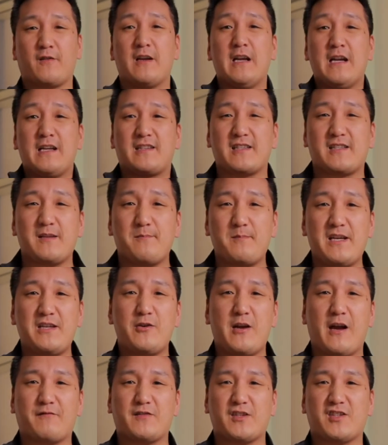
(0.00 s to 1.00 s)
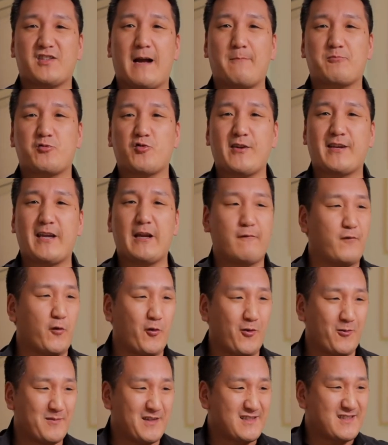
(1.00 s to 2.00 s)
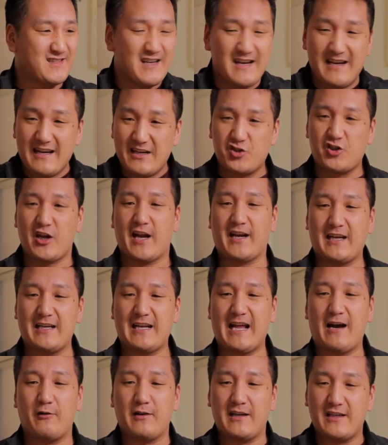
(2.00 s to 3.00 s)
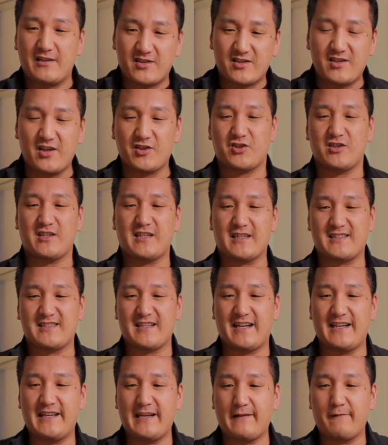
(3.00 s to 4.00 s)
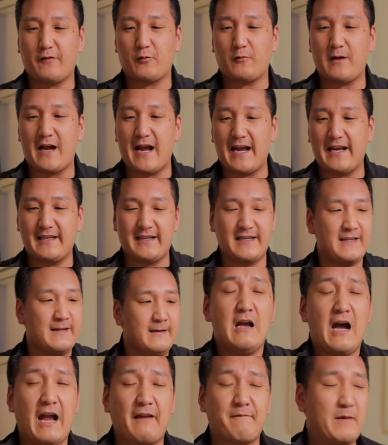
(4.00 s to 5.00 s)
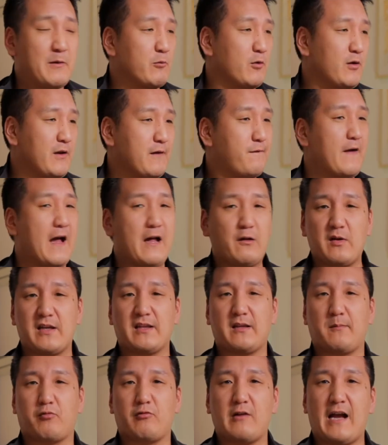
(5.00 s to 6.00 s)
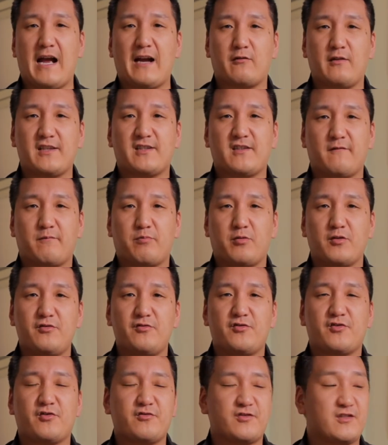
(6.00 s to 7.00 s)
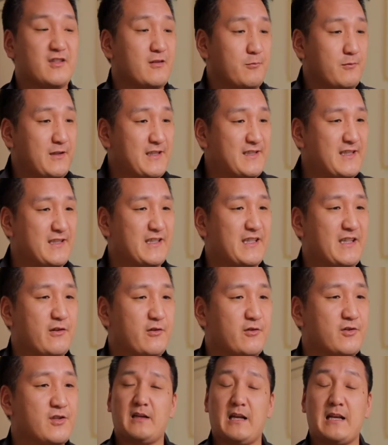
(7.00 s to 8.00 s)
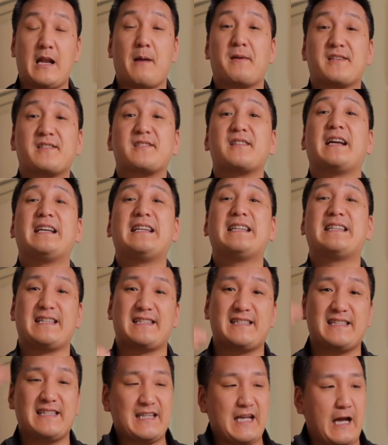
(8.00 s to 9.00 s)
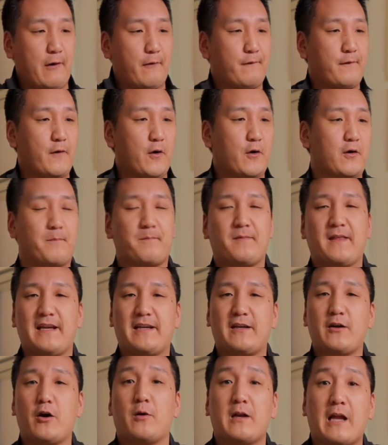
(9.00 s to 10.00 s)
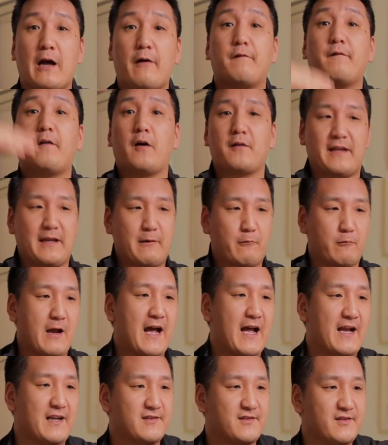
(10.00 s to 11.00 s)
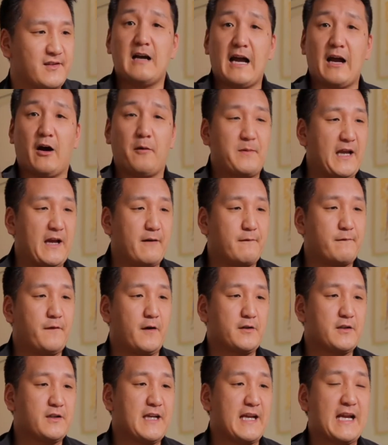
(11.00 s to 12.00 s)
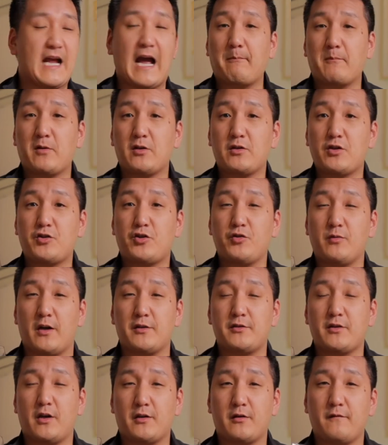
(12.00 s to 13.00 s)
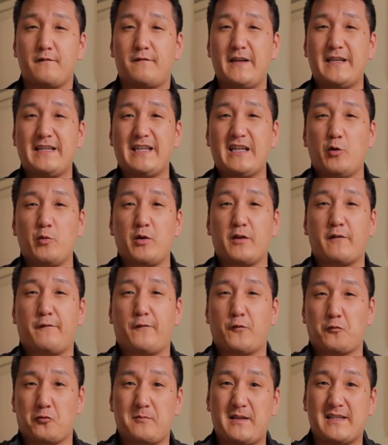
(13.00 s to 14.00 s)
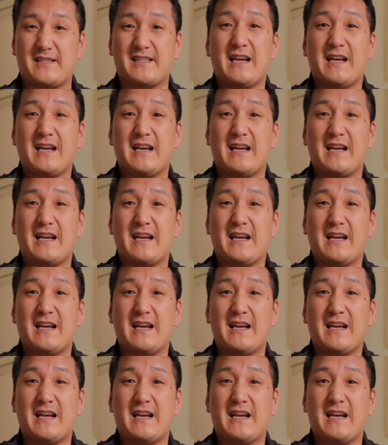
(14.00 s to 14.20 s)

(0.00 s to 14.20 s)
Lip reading: doesn't mean you have to stop drinking Furmints. Check it out. It's such an exciting variety. I've been really following the progress of producers in the recent years, and I'm excited to see how far up they go and how far they rise. I hope you had fun today. I'm going to do another video with Furmint's